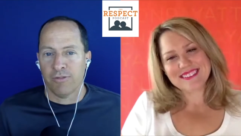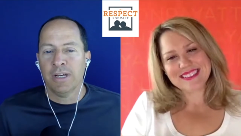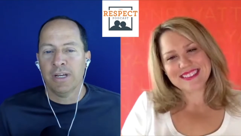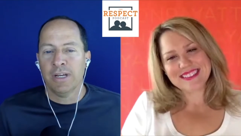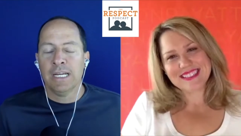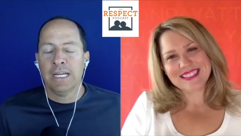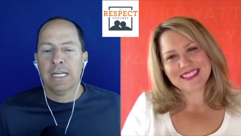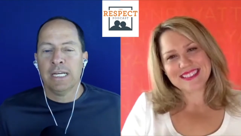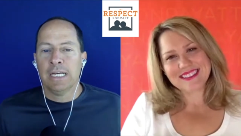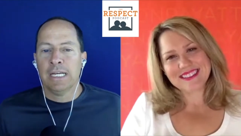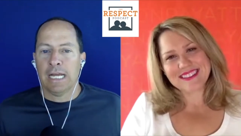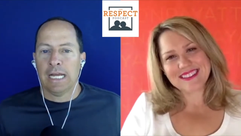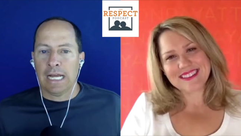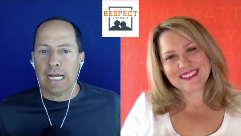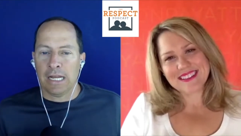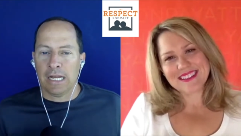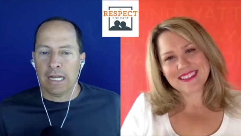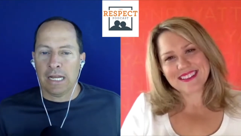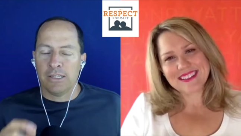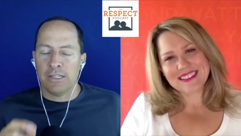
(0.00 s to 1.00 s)
Speaker 1: give.
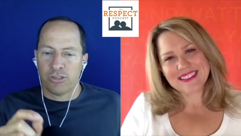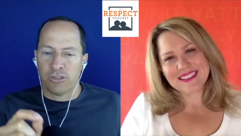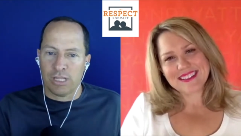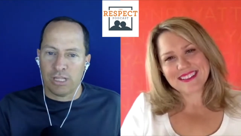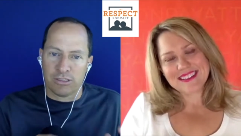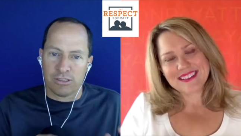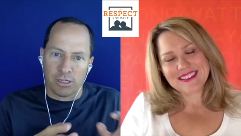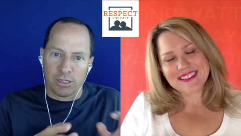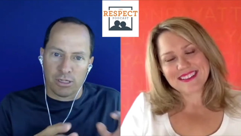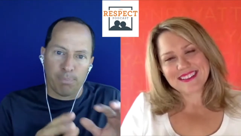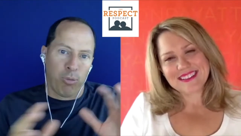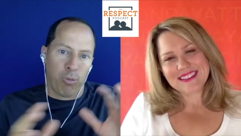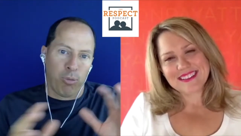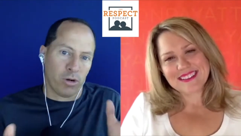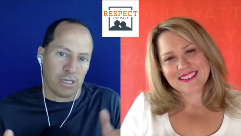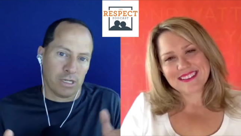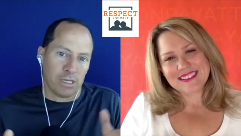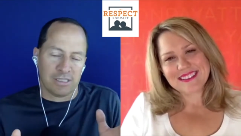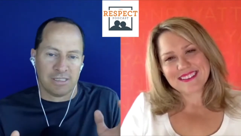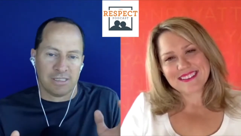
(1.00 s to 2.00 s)
And, and so that's an
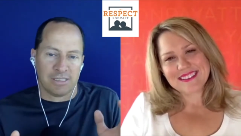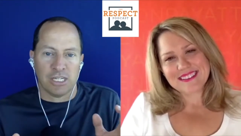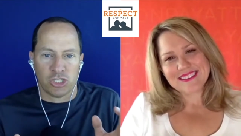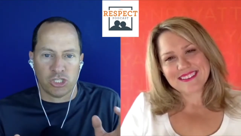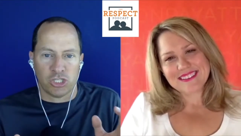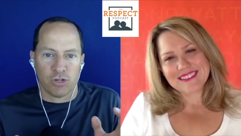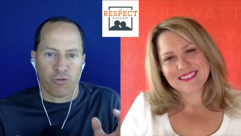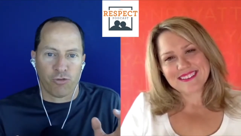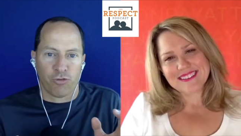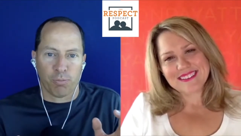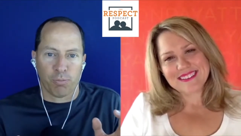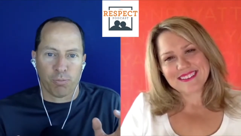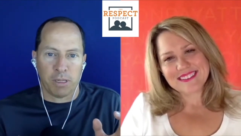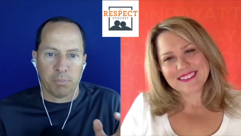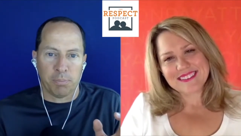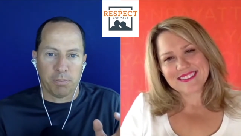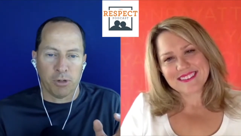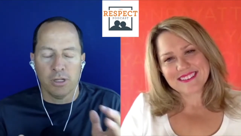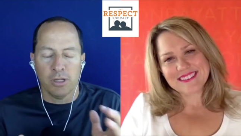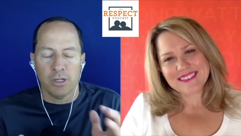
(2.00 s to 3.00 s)
important distinction
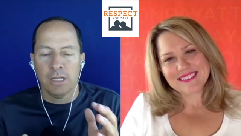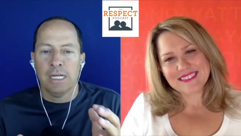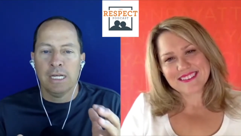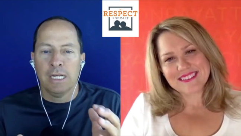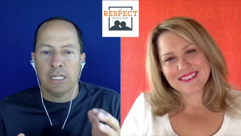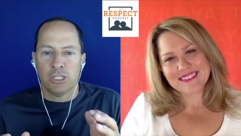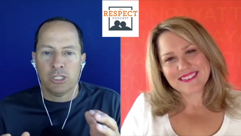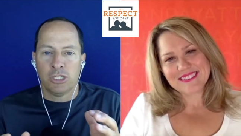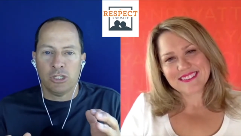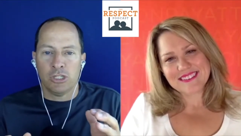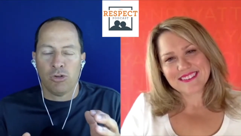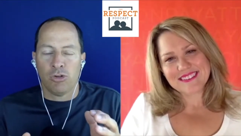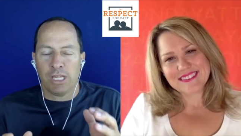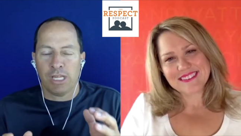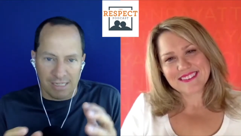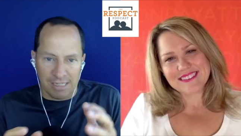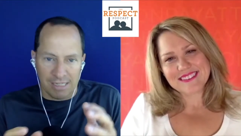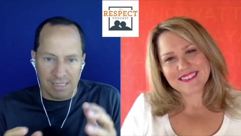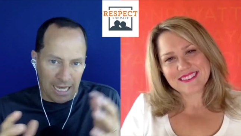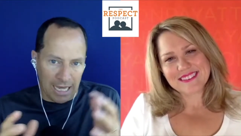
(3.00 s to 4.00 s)
for people. Do
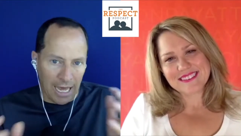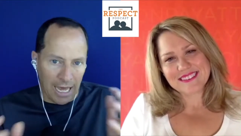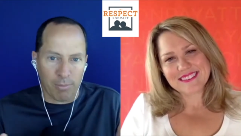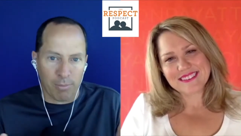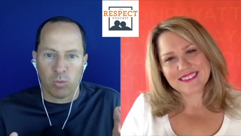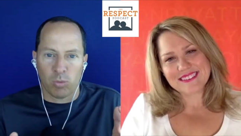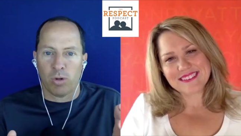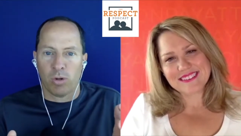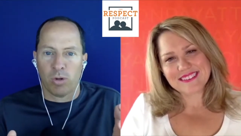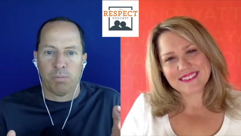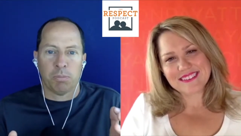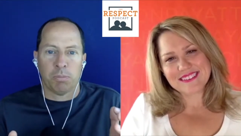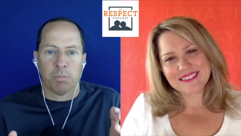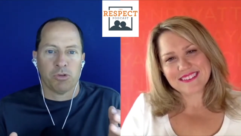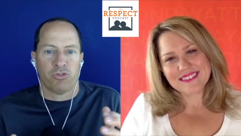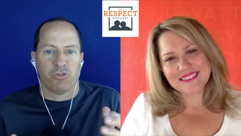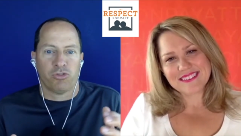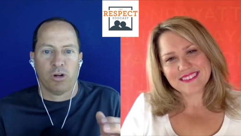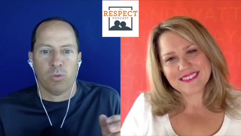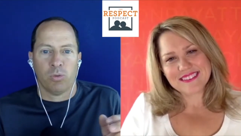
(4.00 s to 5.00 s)
you think it's a common one
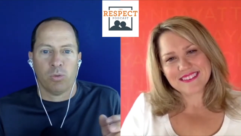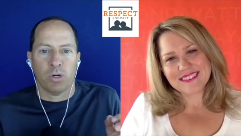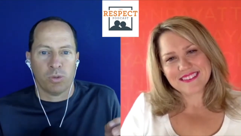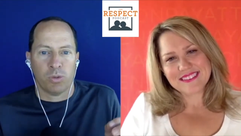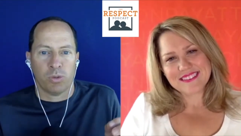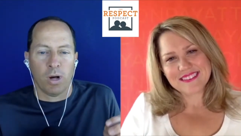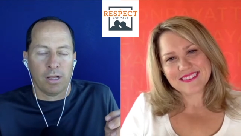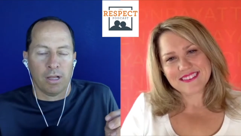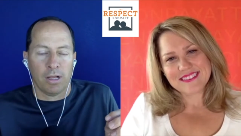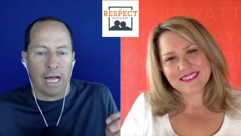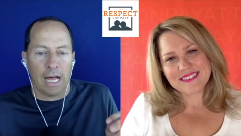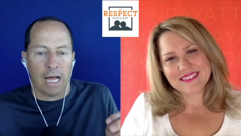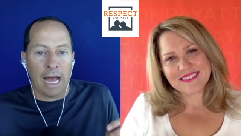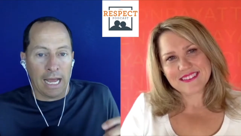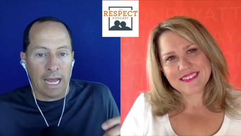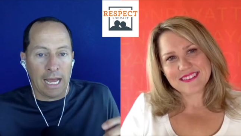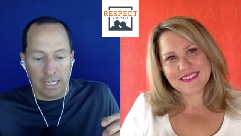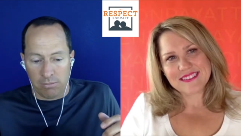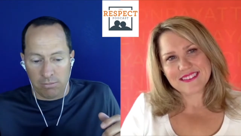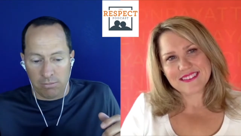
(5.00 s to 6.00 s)
people struggle with?
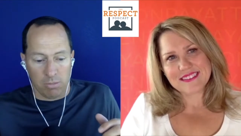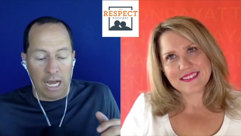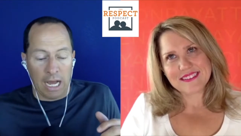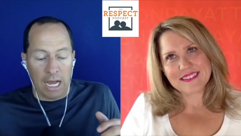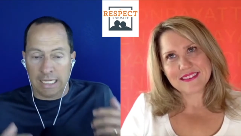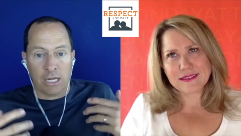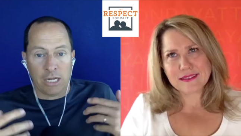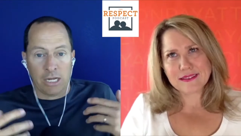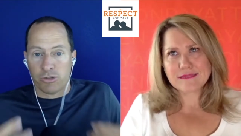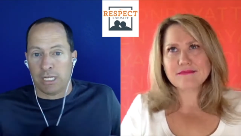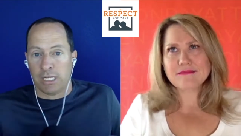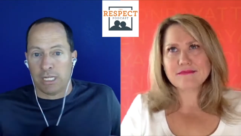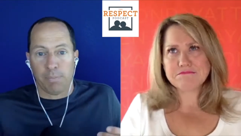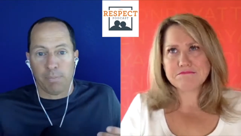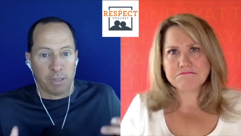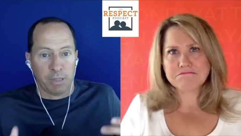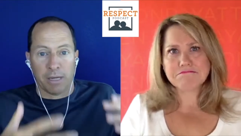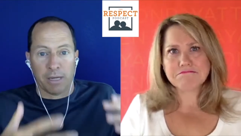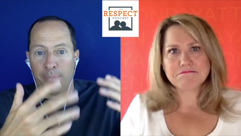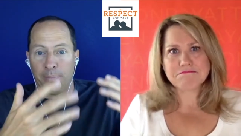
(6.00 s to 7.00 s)
Well, I, I care
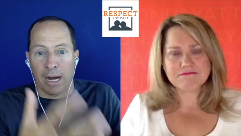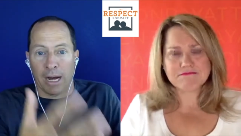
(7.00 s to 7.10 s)
deeply